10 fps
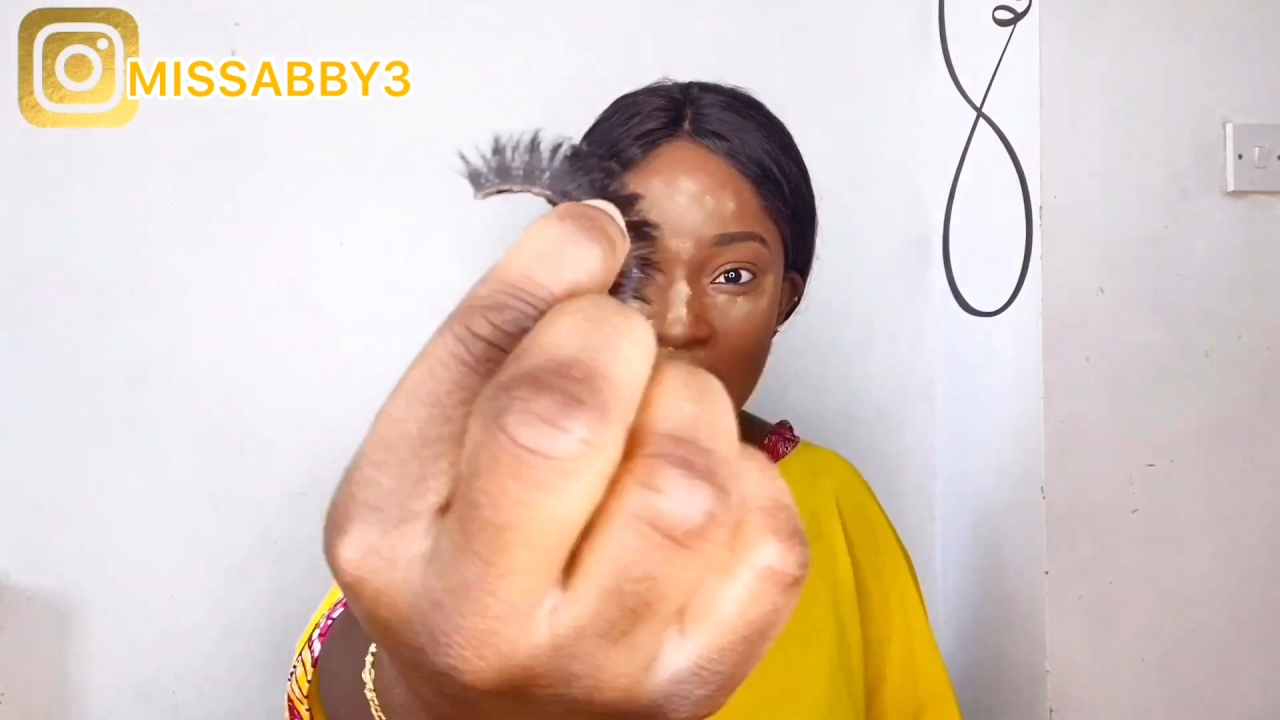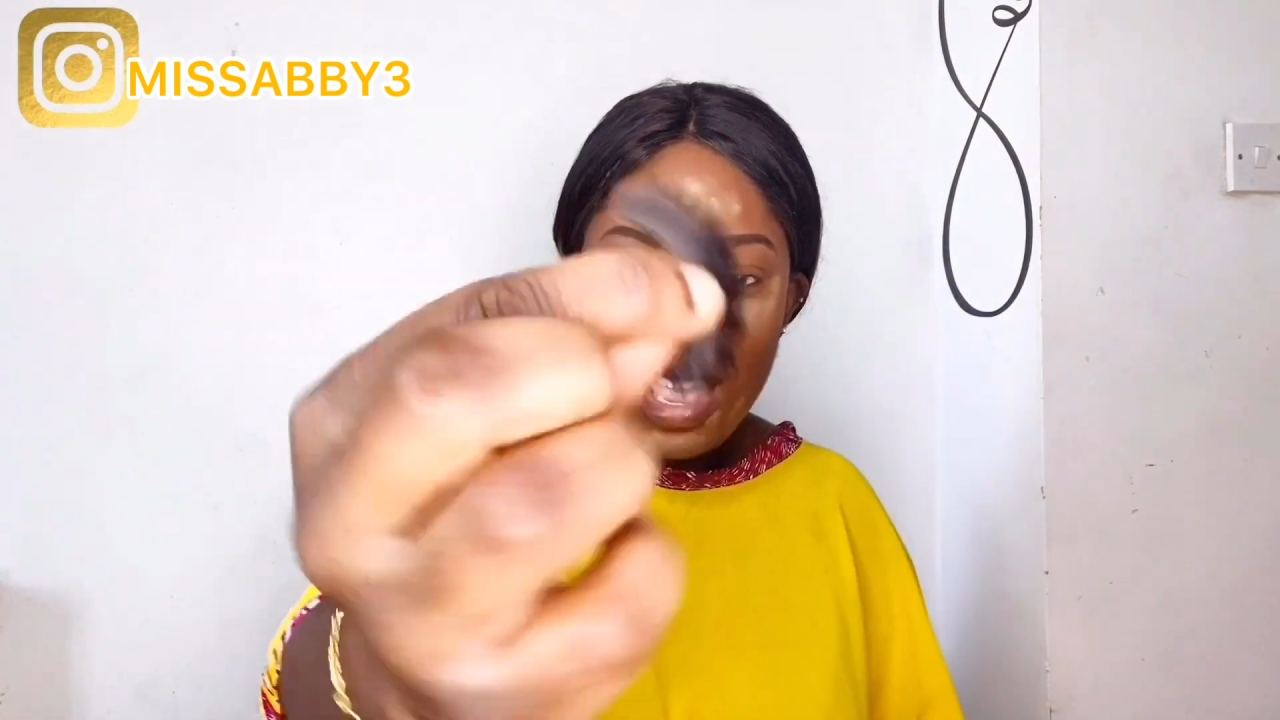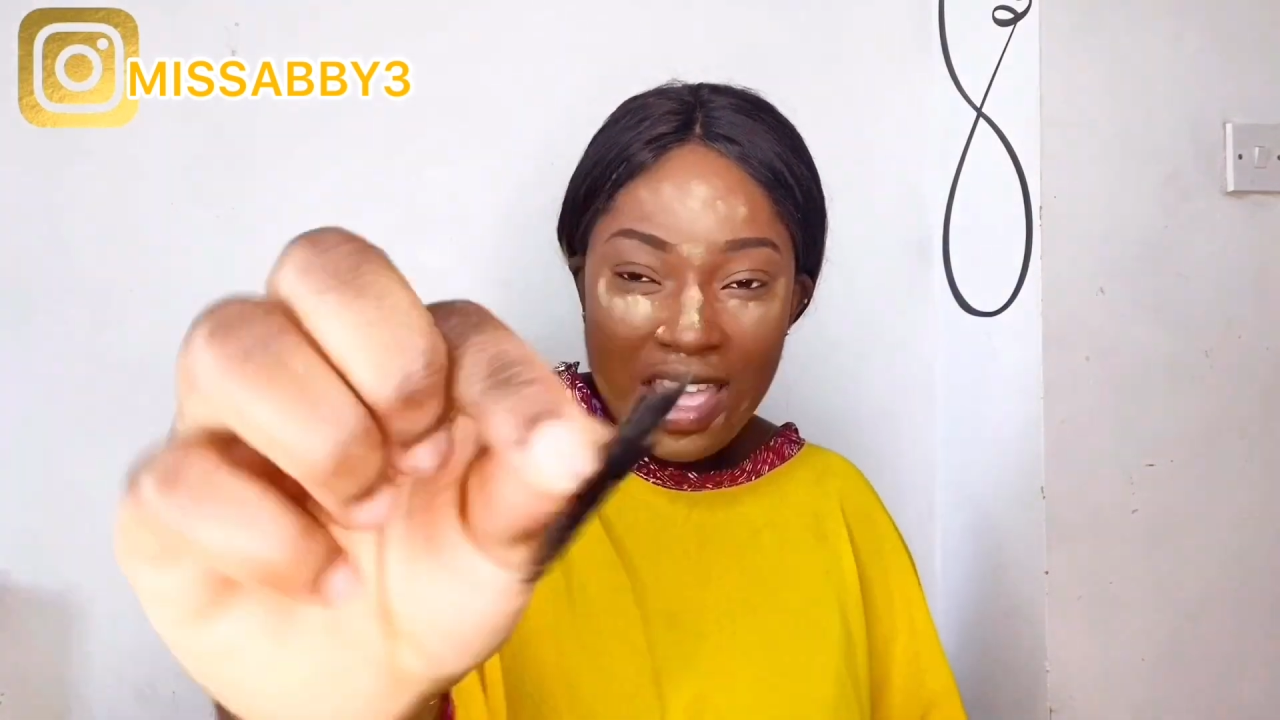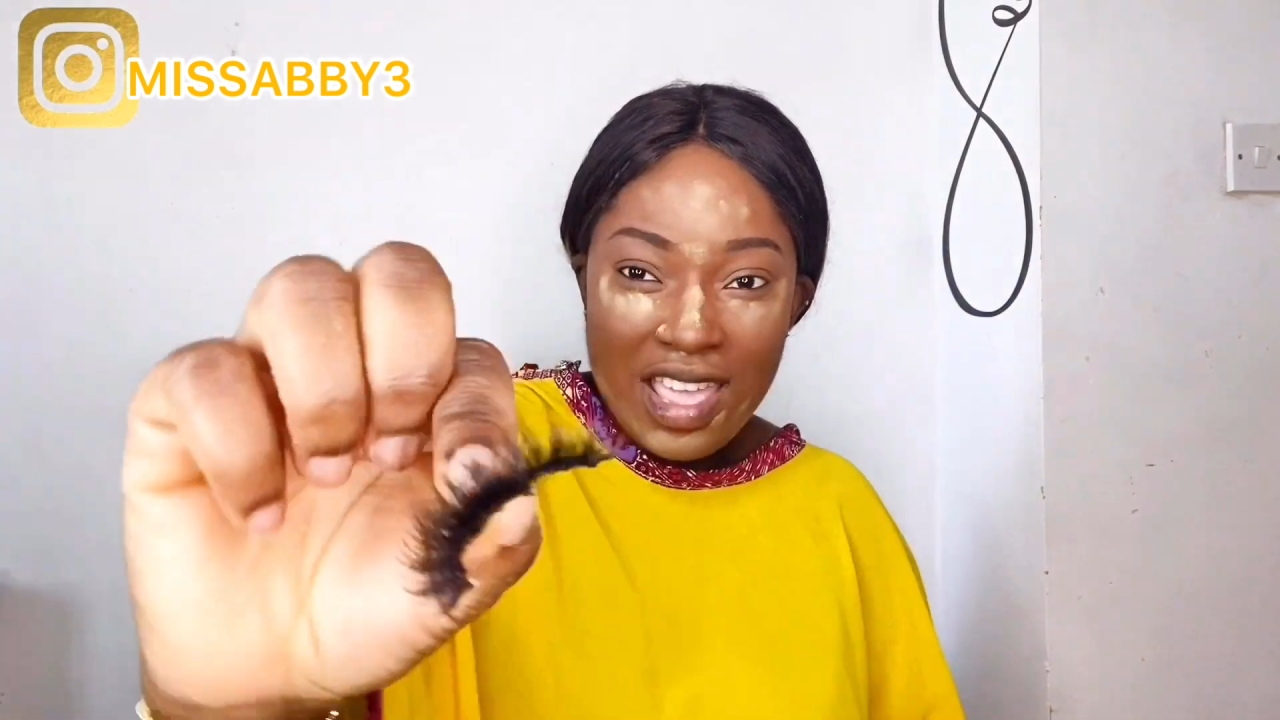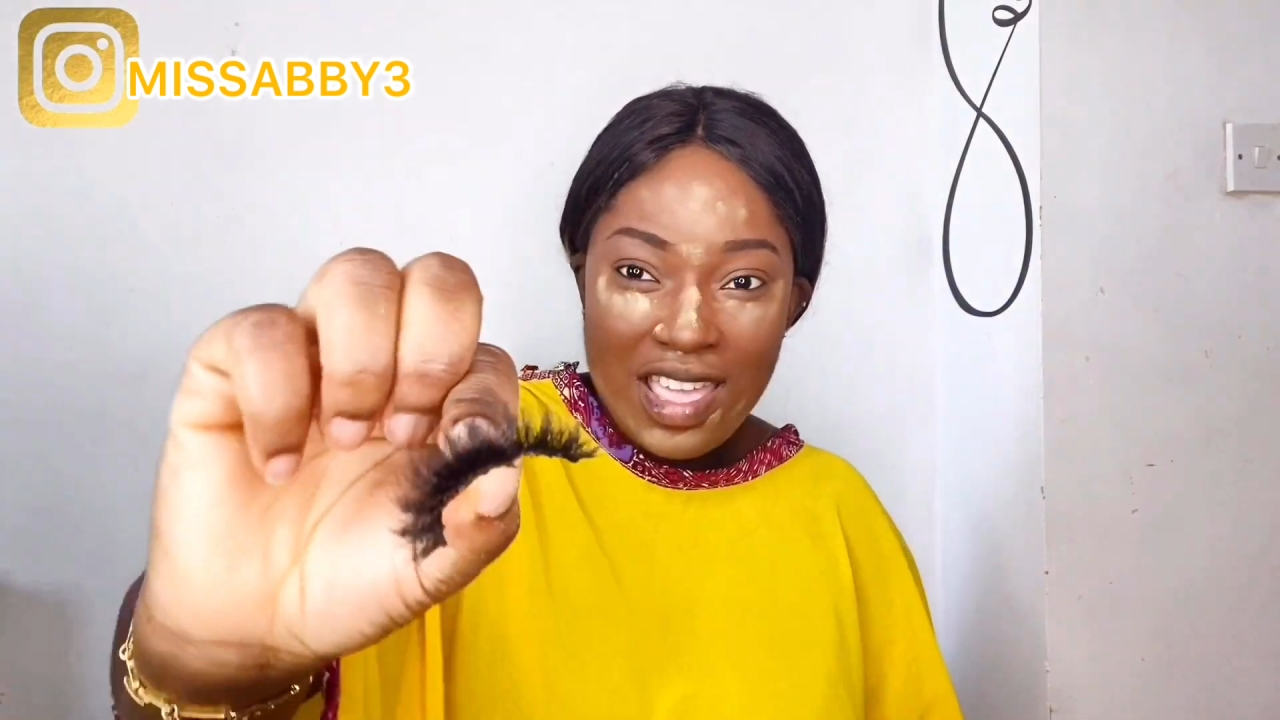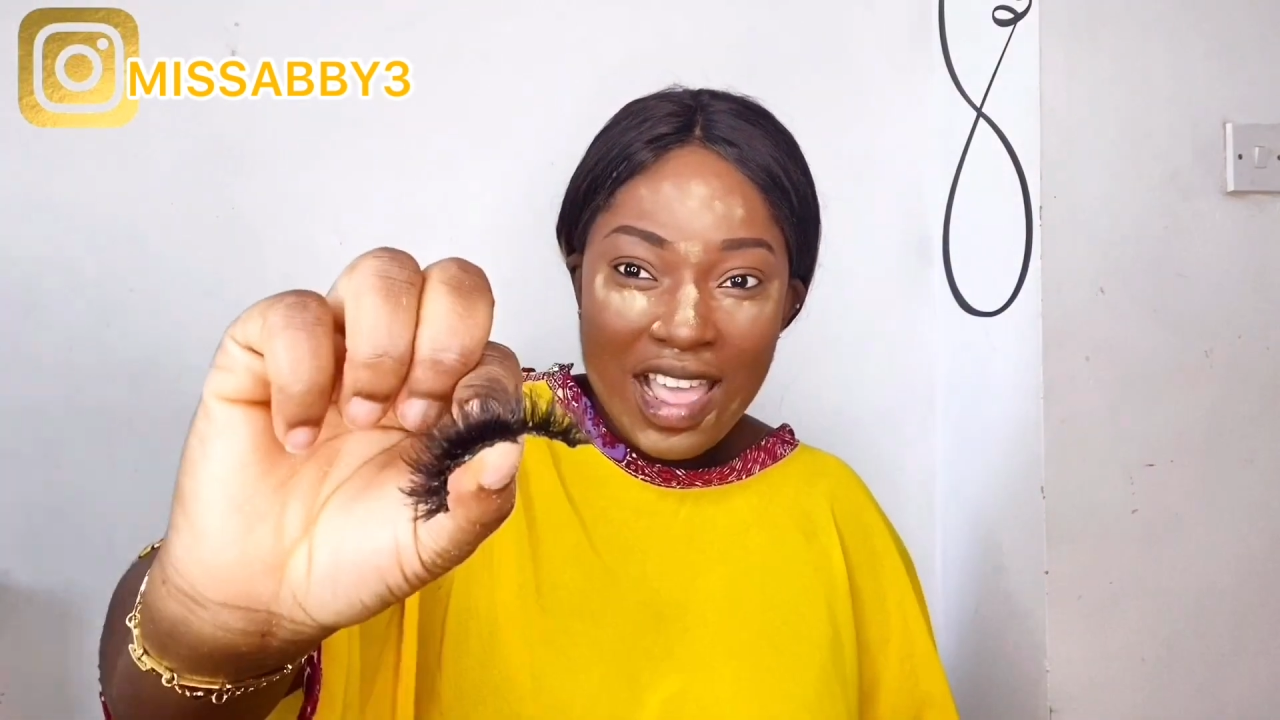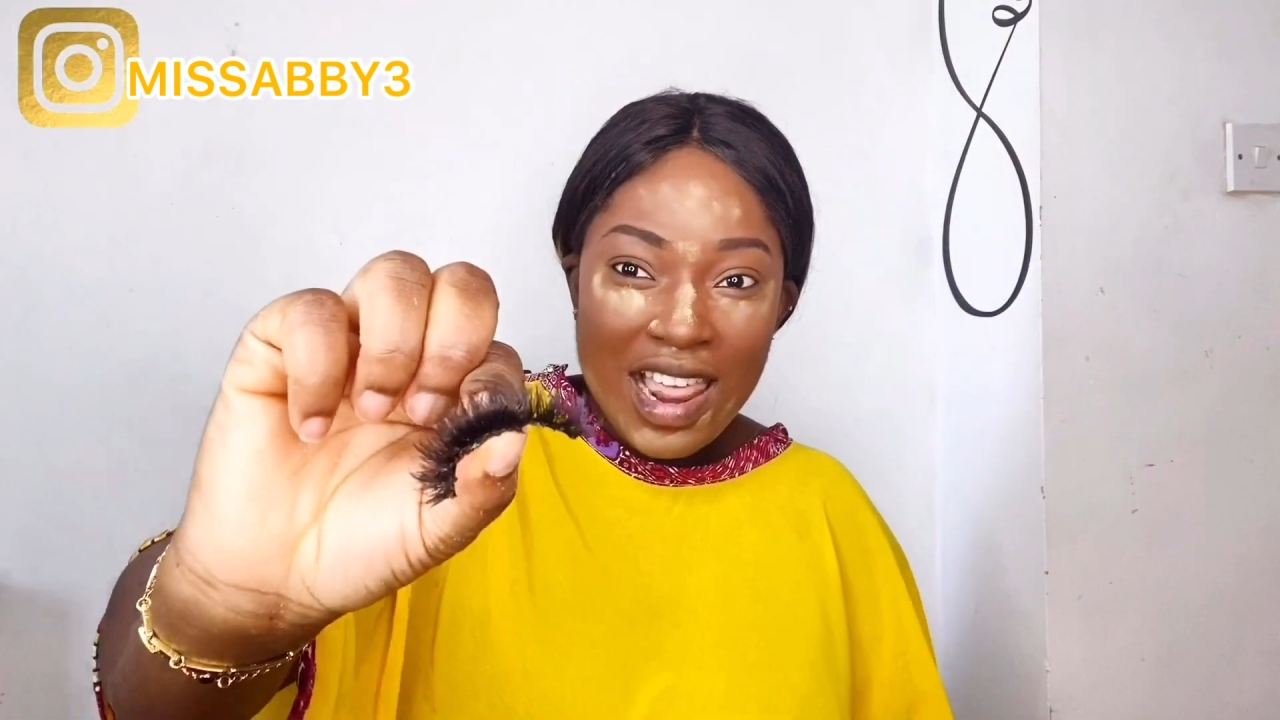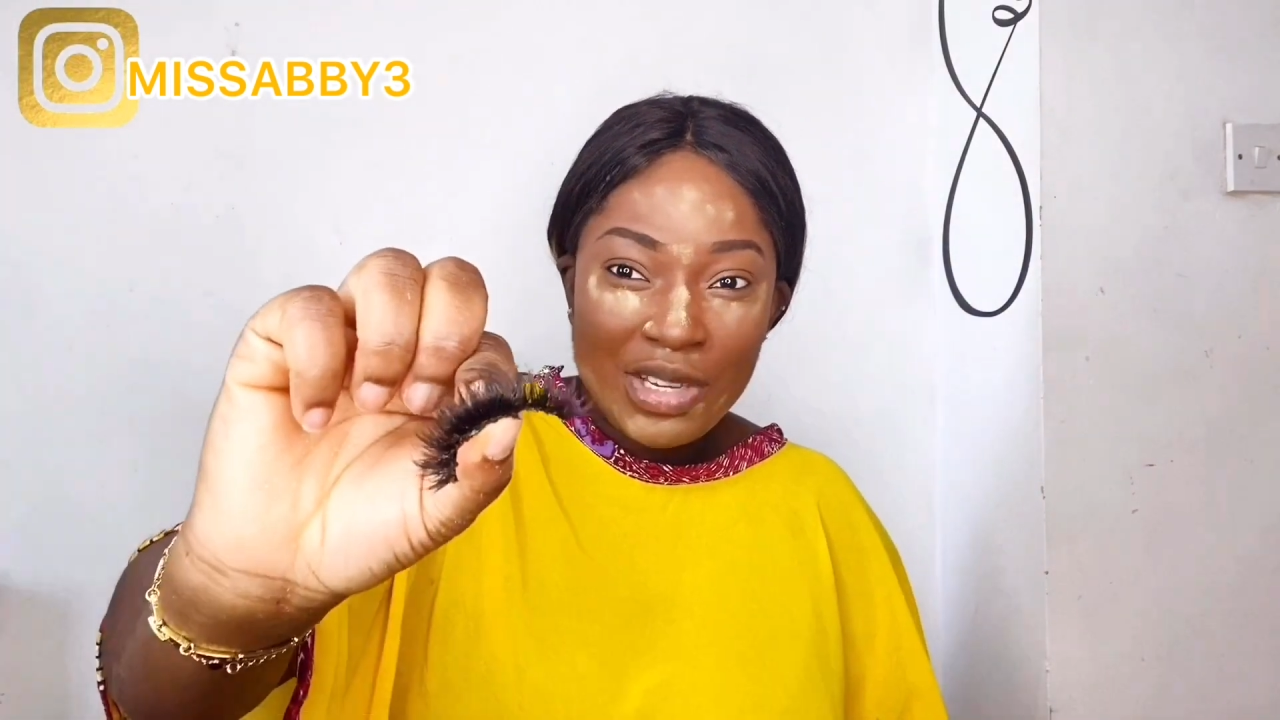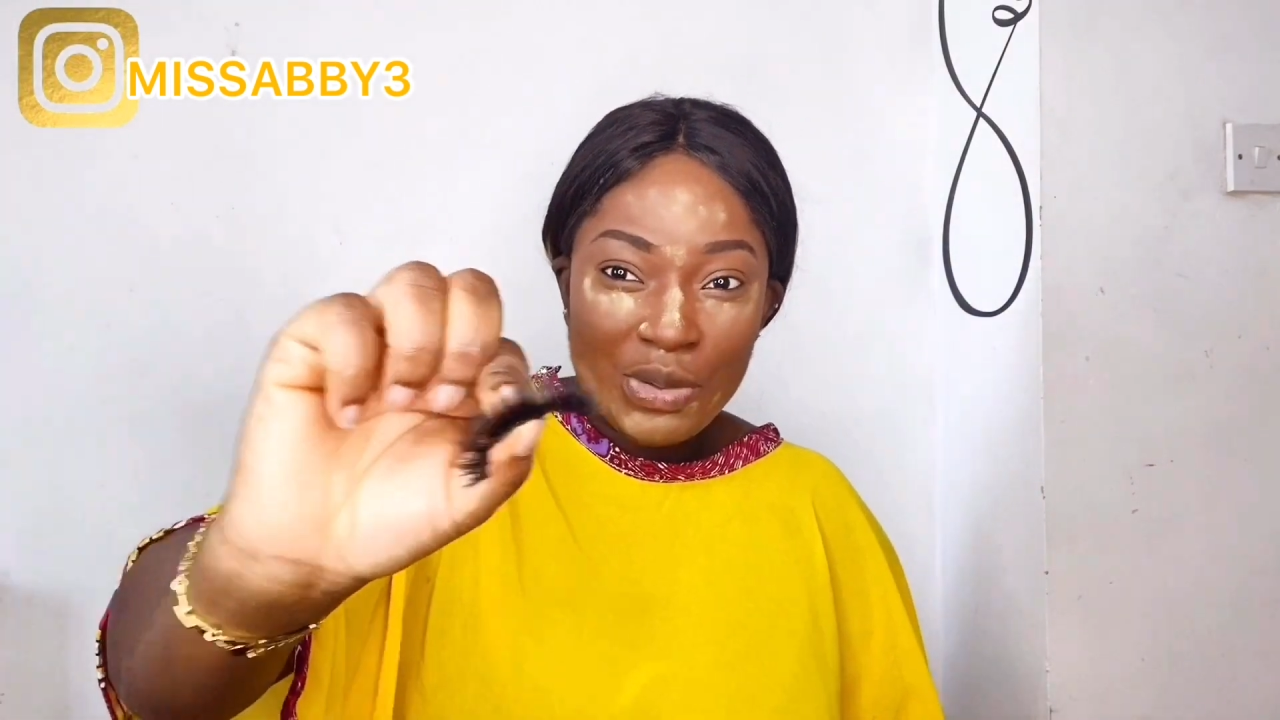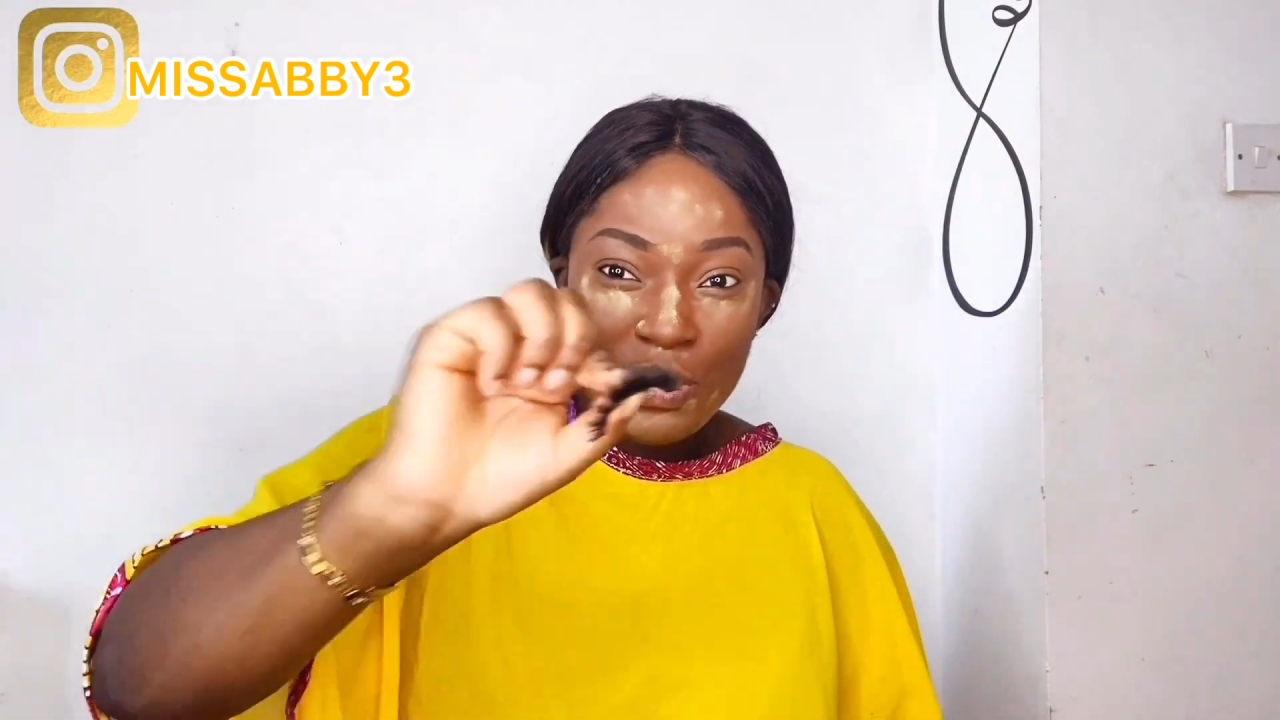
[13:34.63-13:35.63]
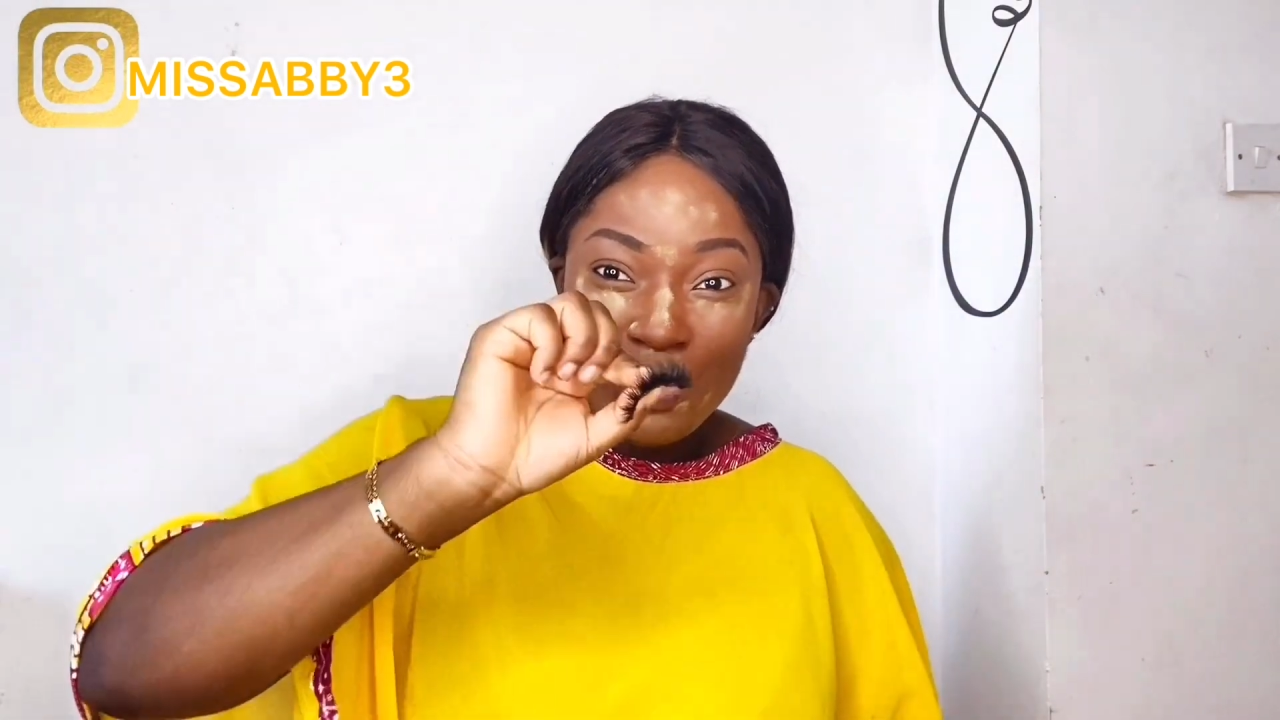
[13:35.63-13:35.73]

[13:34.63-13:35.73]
Hey, eyelashes,